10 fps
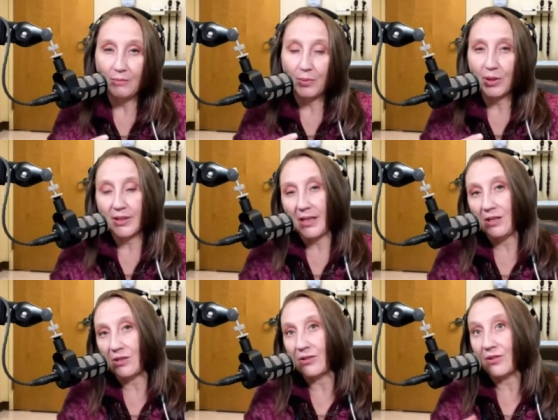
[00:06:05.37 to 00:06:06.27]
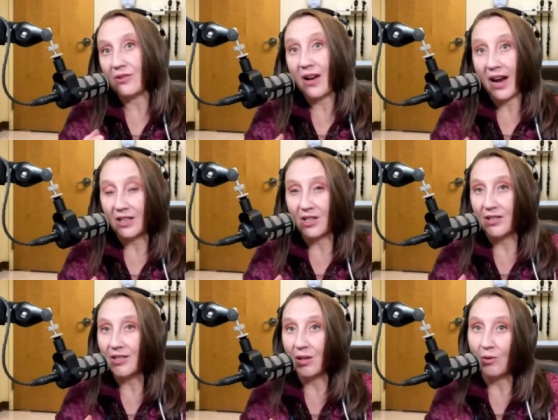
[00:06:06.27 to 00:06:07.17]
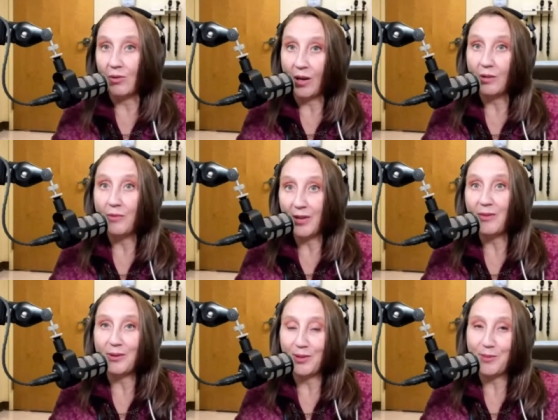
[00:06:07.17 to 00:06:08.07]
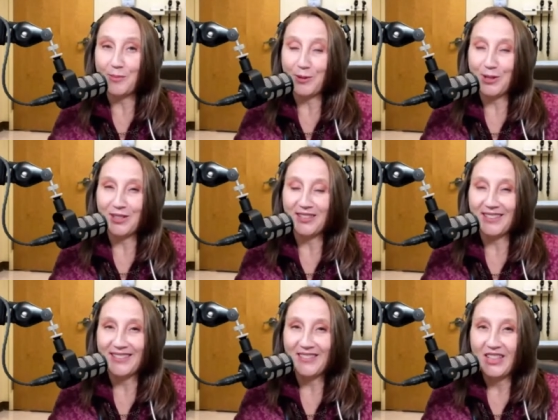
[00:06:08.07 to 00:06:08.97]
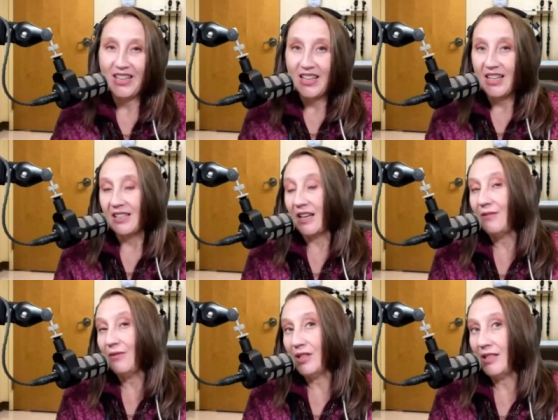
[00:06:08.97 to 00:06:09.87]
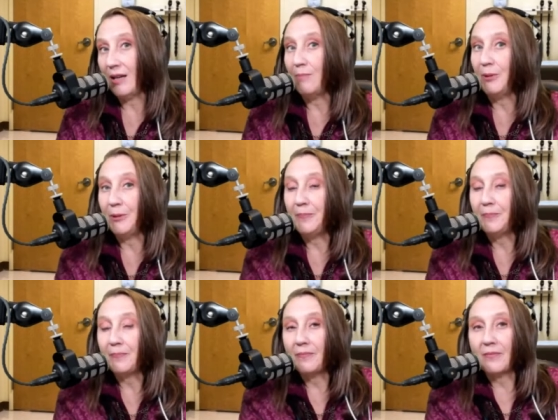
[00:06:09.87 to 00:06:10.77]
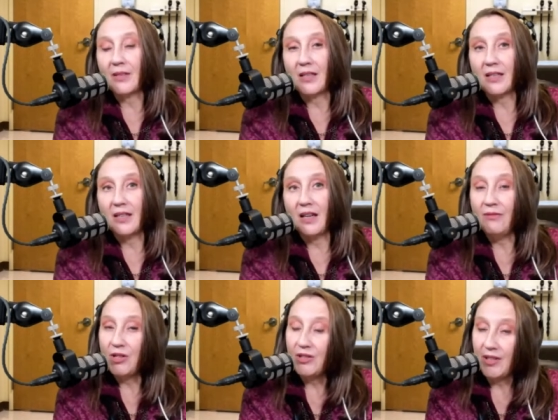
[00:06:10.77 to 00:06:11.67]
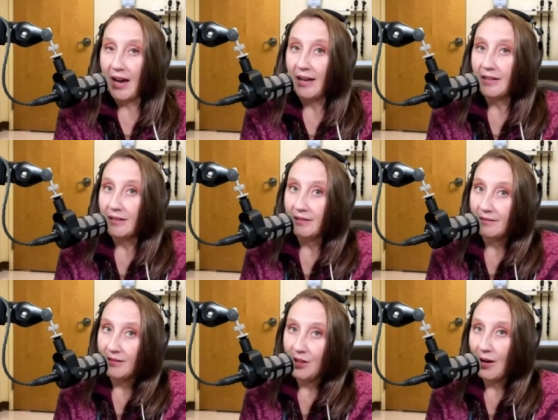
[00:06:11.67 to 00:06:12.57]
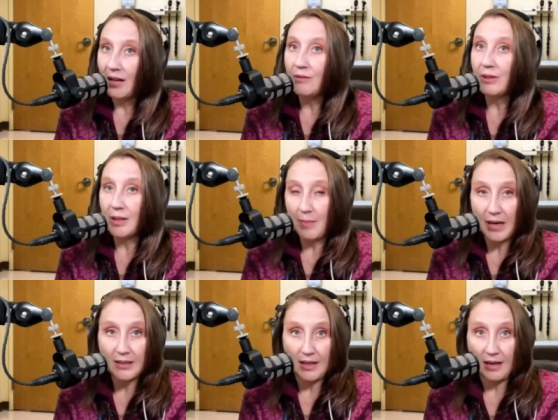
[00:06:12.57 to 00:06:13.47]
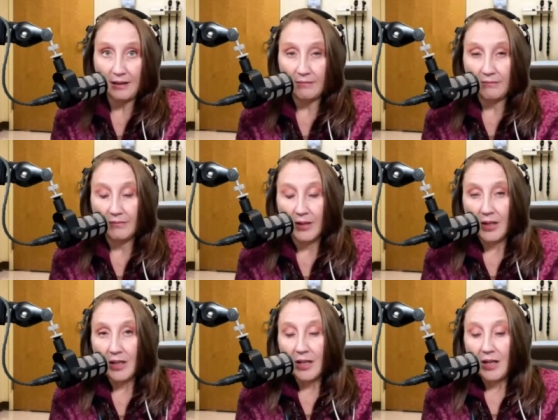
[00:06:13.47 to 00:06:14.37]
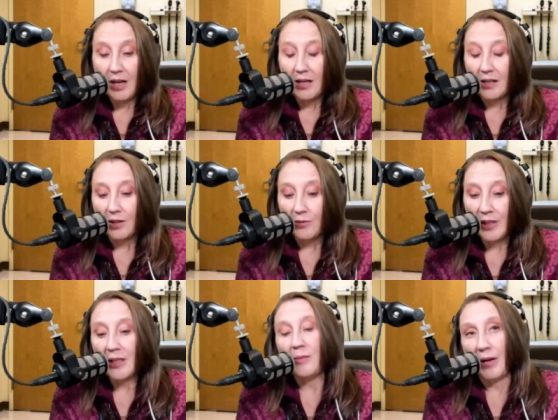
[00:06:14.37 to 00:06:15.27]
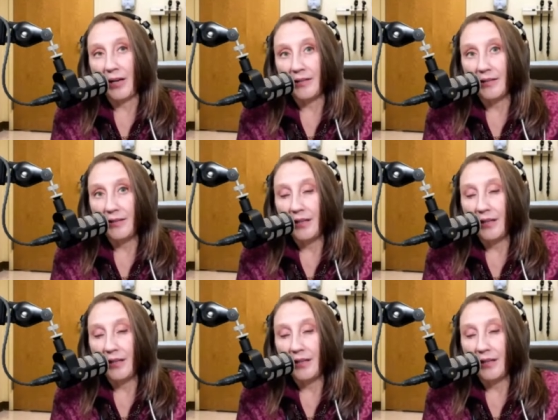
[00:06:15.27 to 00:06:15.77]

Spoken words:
procedures or actions that go along with those emotions. Like, for example, if you're sad, you had a really bad day, you're really depressed.